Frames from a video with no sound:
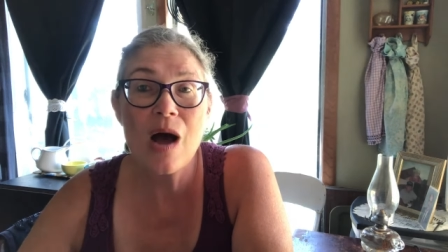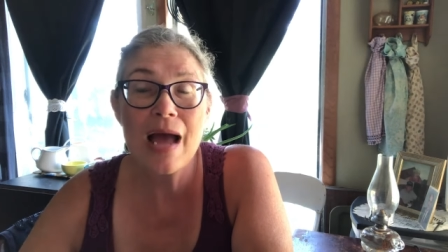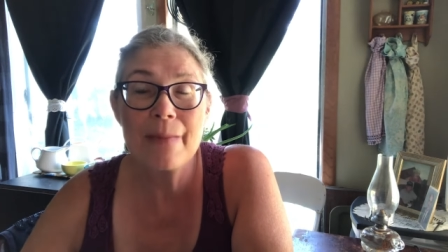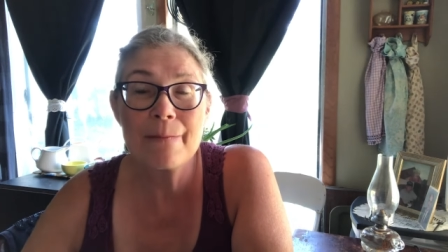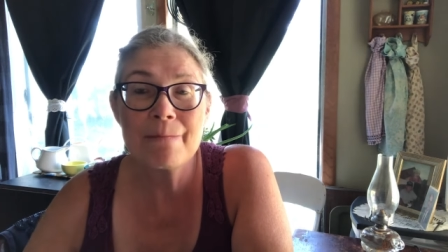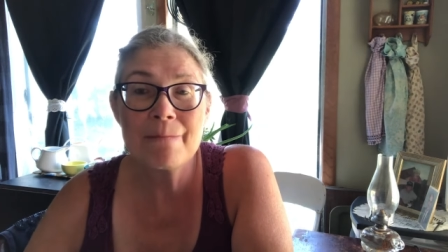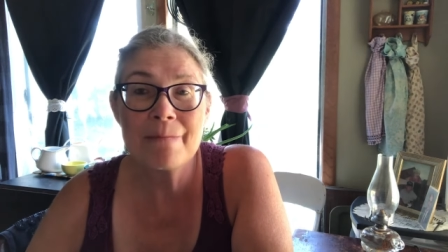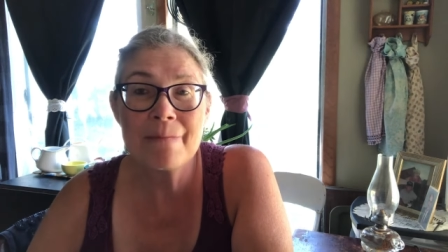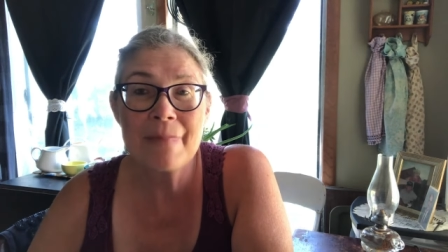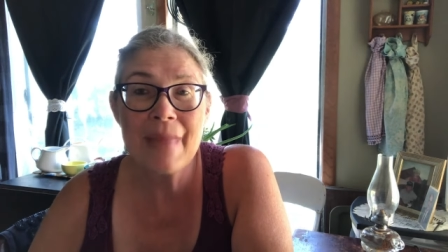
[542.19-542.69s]
I
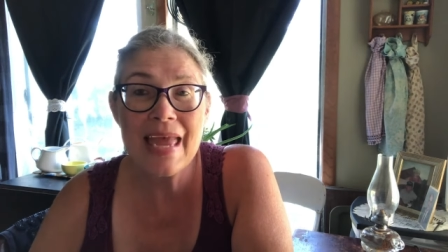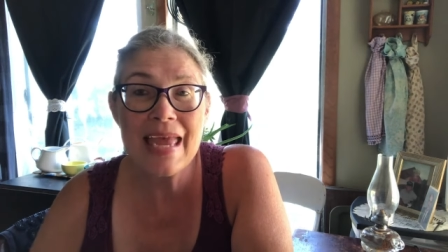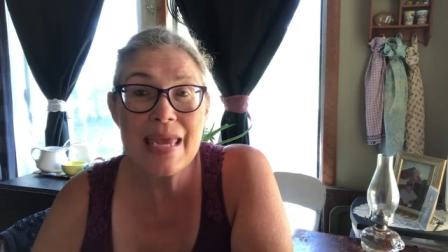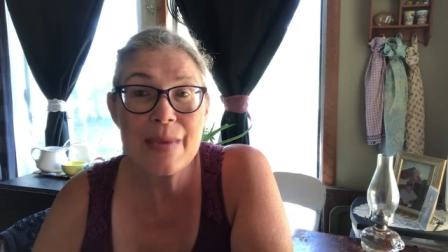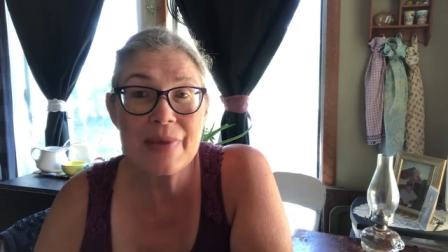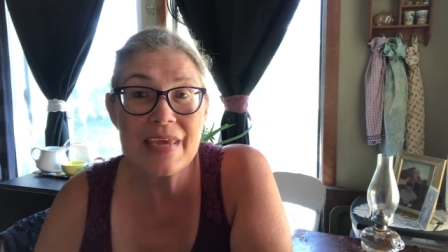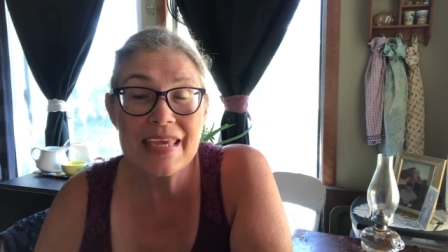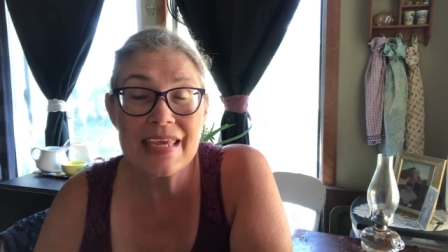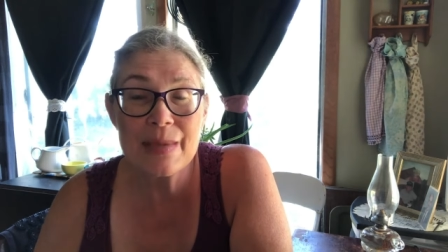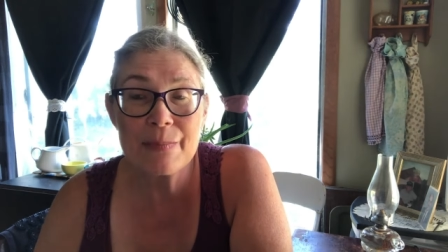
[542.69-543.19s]

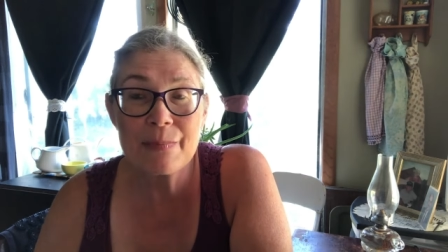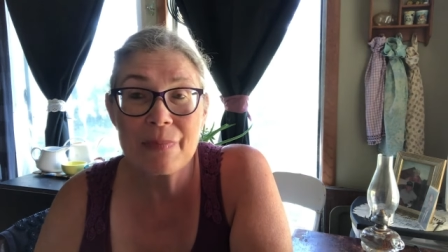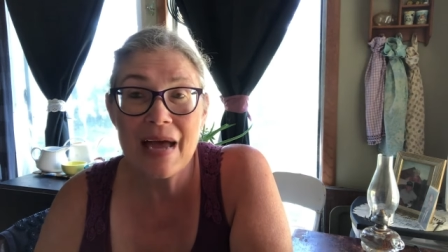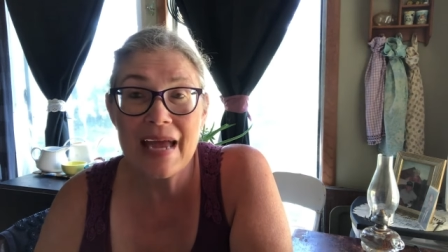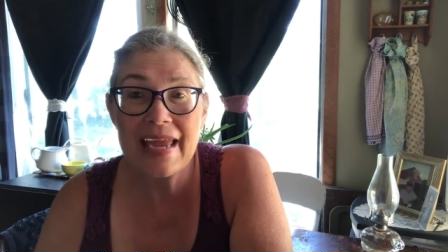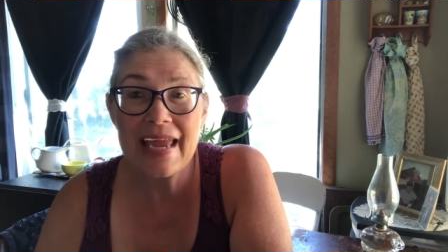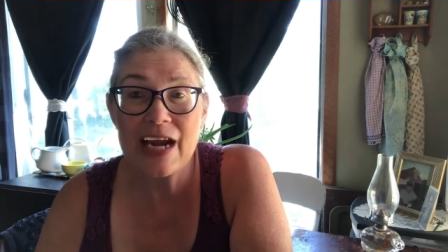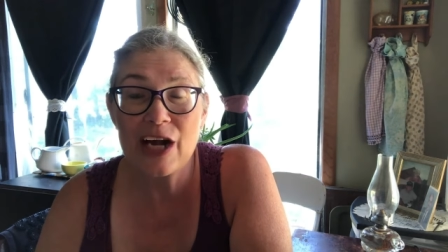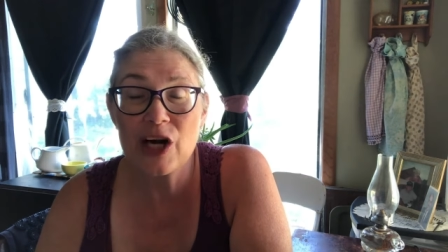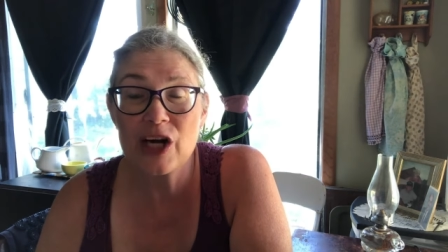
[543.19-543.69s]
maybe get
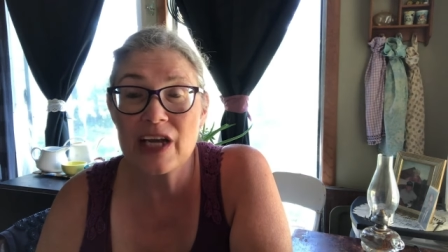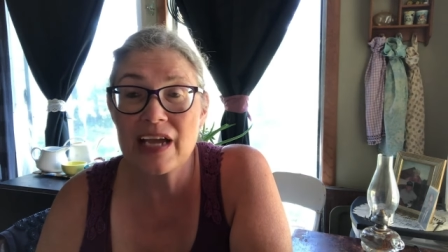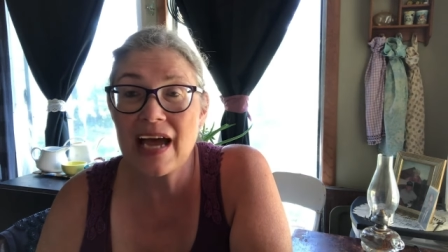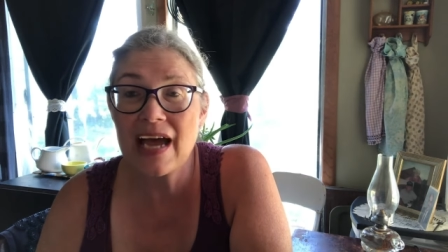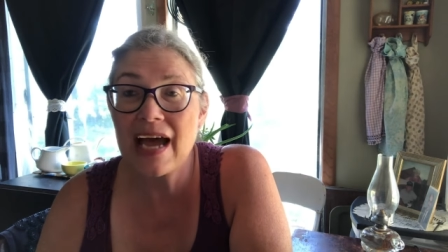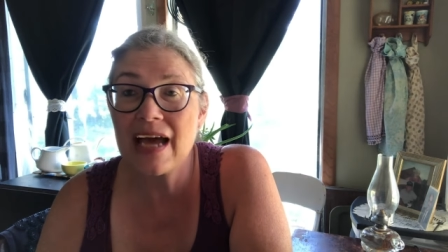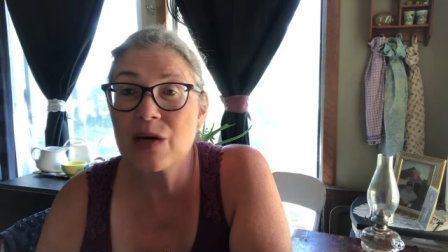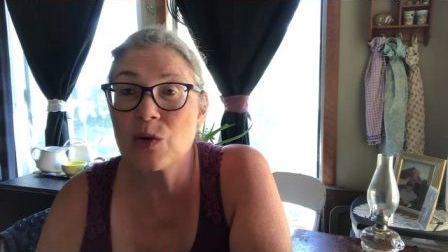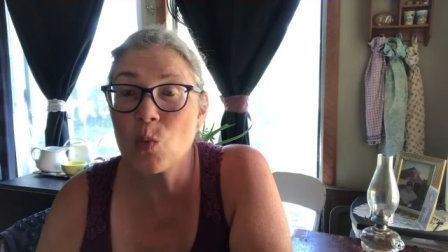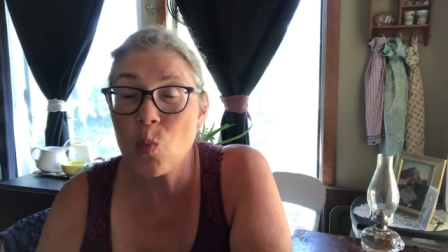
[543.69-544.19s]
my hair
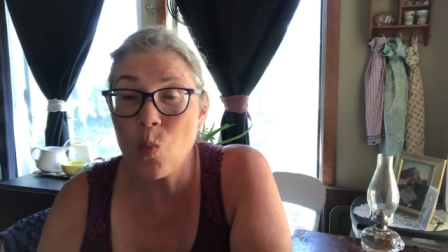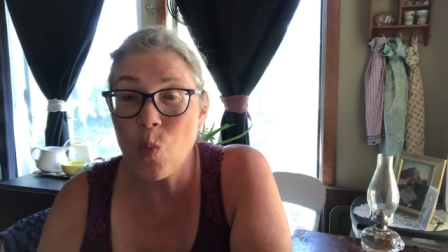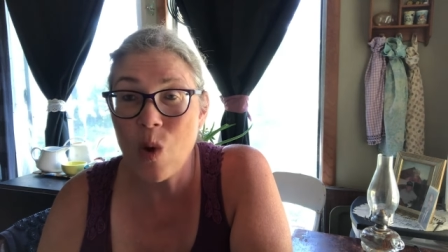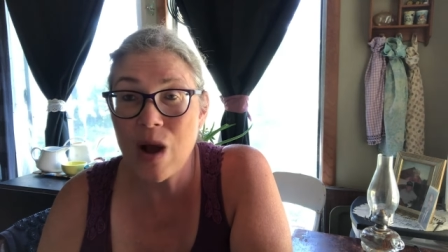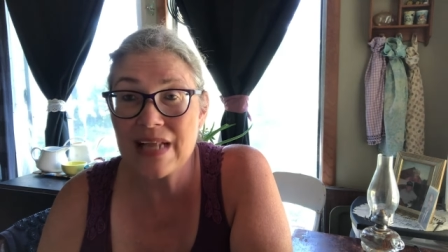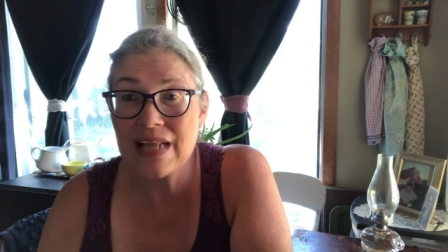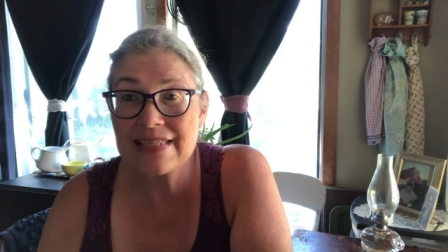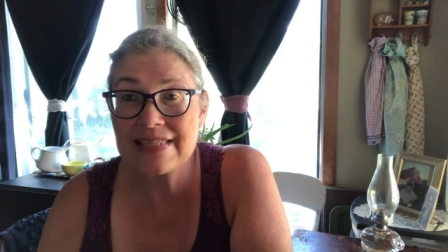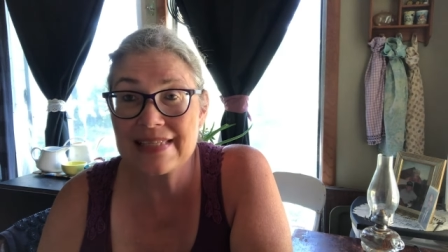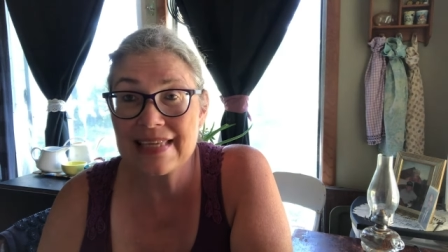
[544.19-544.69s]
cut
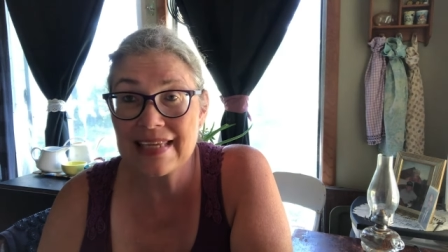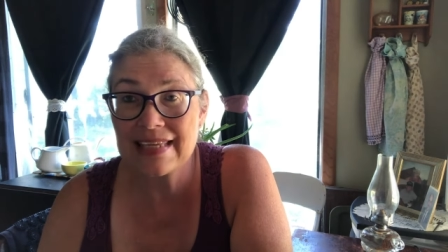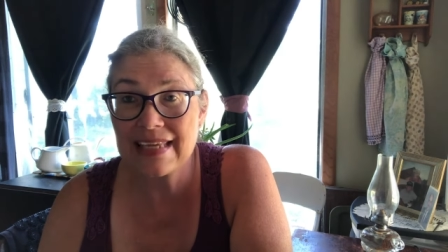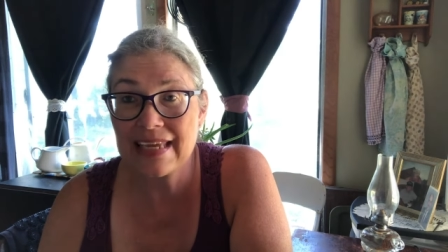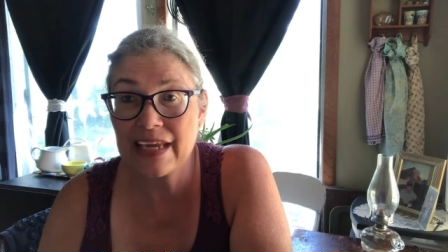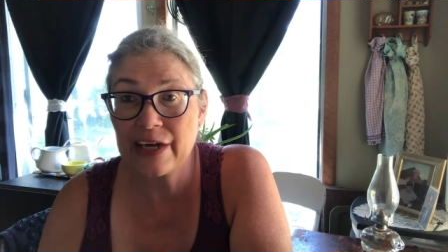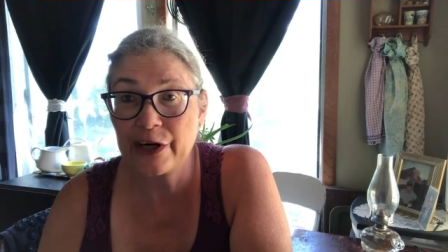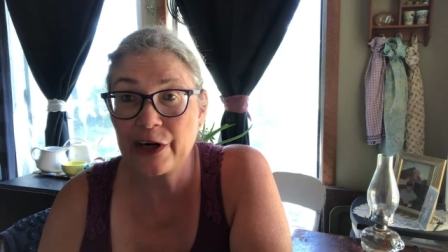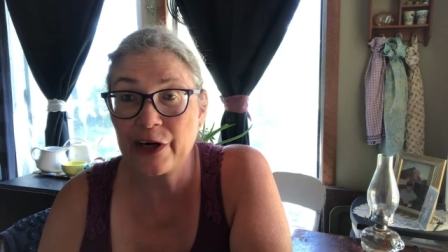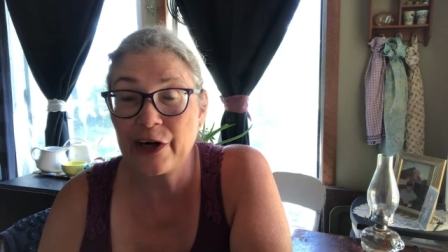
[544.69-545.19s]
once a
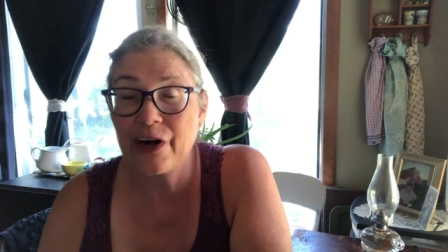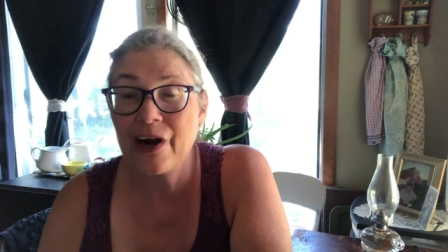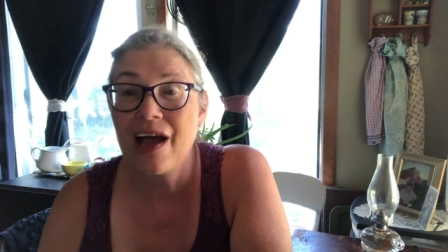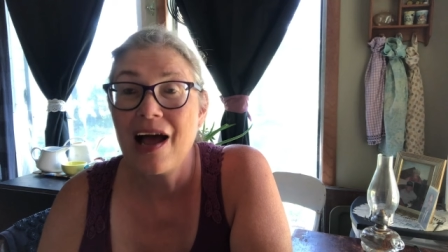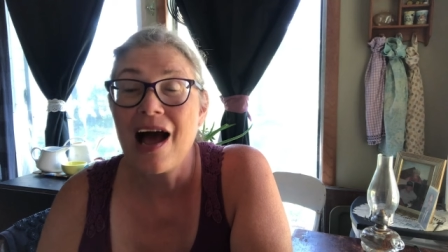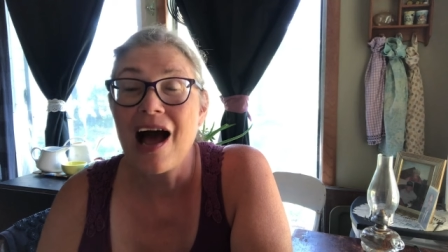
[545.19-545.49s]
year.